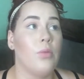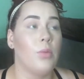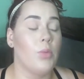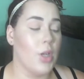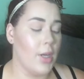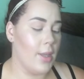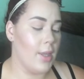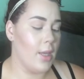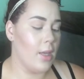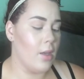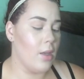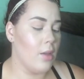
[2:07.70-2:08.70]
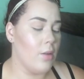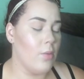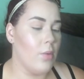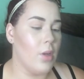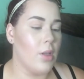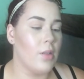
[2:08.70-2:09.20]
trying to think
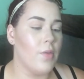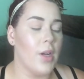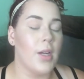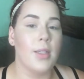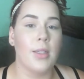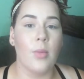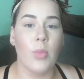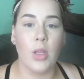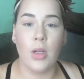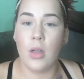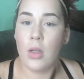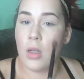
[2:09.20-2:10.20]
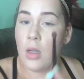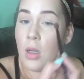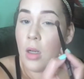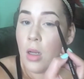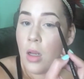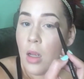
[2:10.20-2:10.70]
what else is very similar.
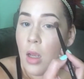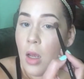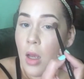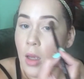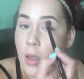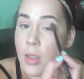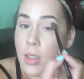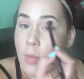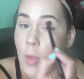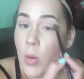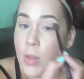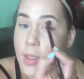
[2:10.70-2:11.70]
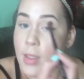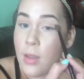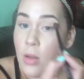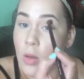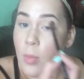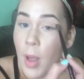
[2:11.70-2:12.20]
Samoa
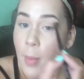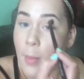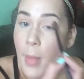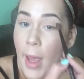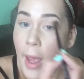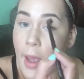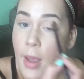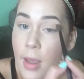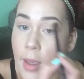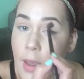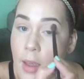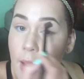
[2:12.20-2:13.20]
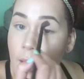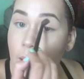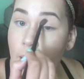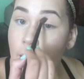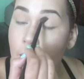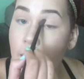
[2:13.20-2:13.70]
Silk by MAC,
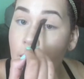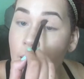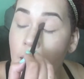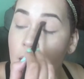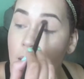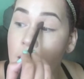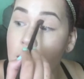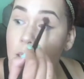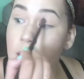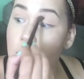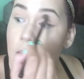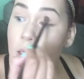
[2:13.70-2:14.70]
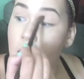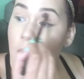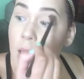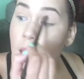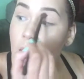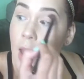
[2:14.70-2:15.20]
and
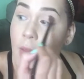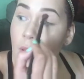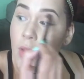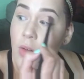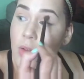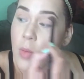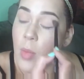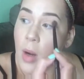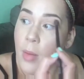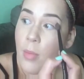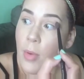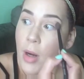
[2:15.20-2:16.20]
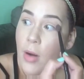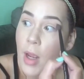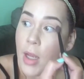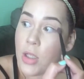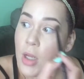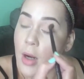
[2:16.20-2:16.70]
I think there's a Bobbi Brown
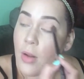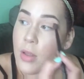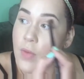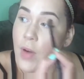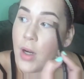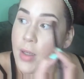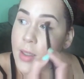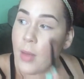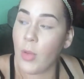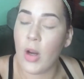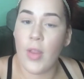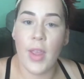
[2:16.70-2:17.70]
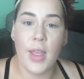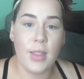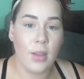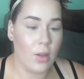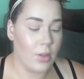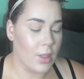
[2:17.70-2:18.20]
eyeshadow that's very similar. I think
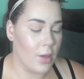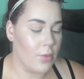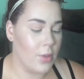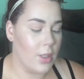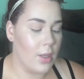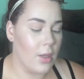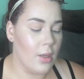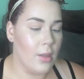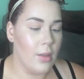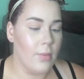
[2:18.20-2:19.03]
it's called Toasted.